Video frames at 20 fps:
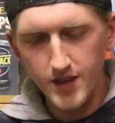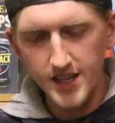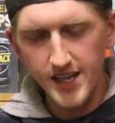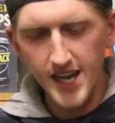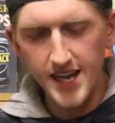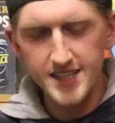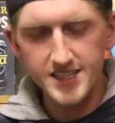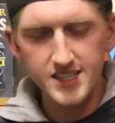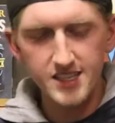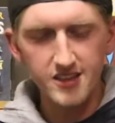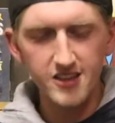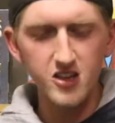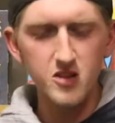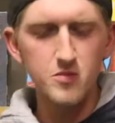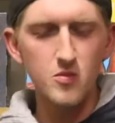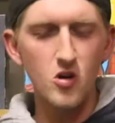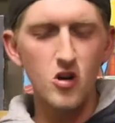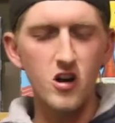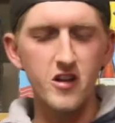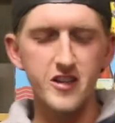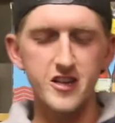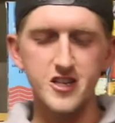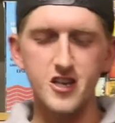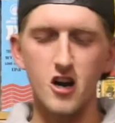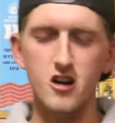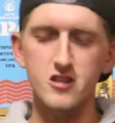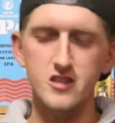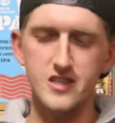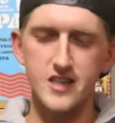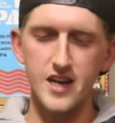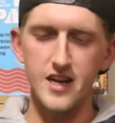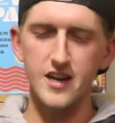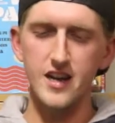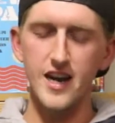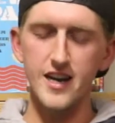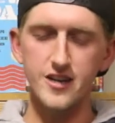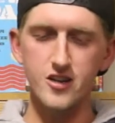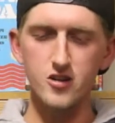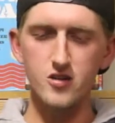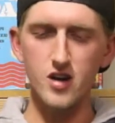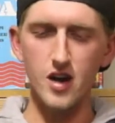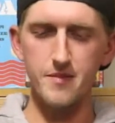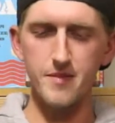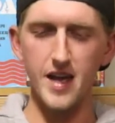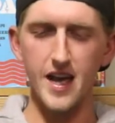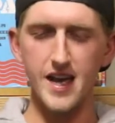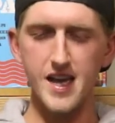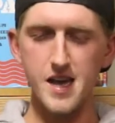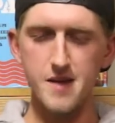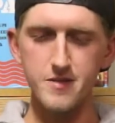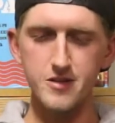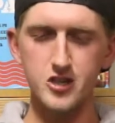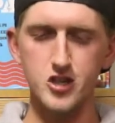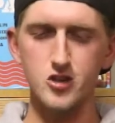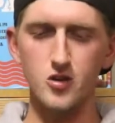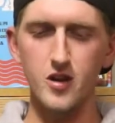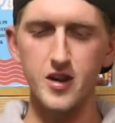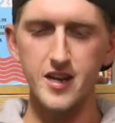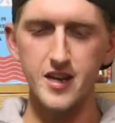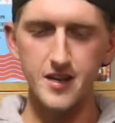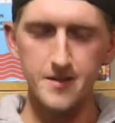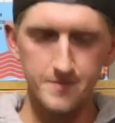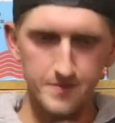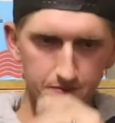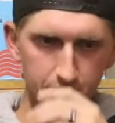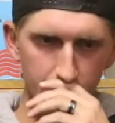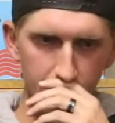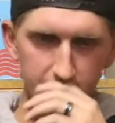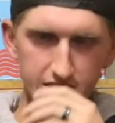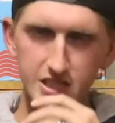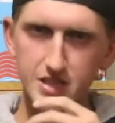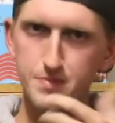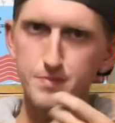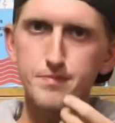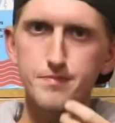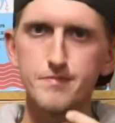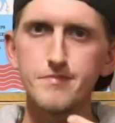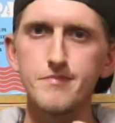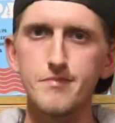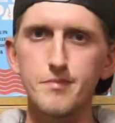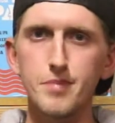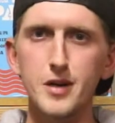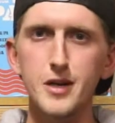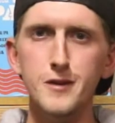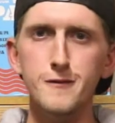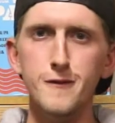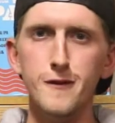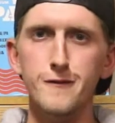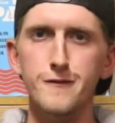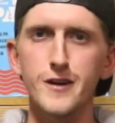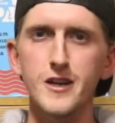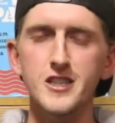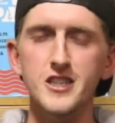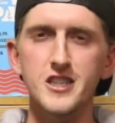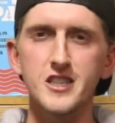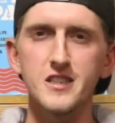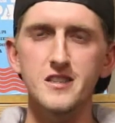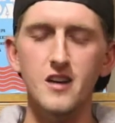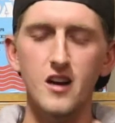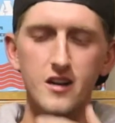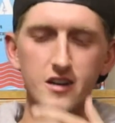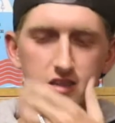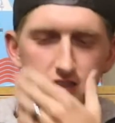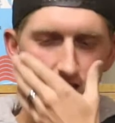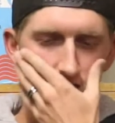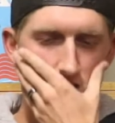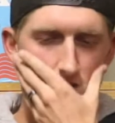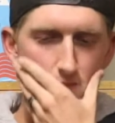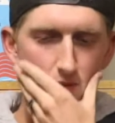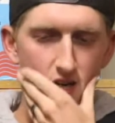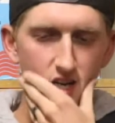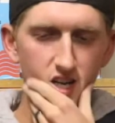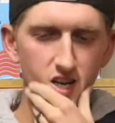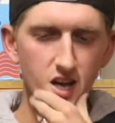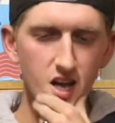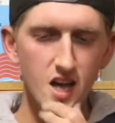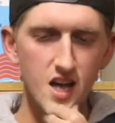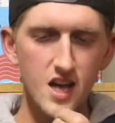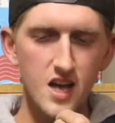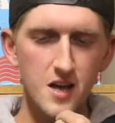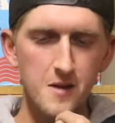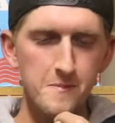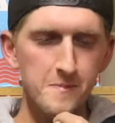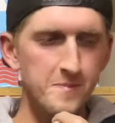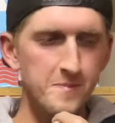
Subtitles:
yeah, it's a little more on the tart side. I am enjoying it. It's pretty refreshing, honestly, but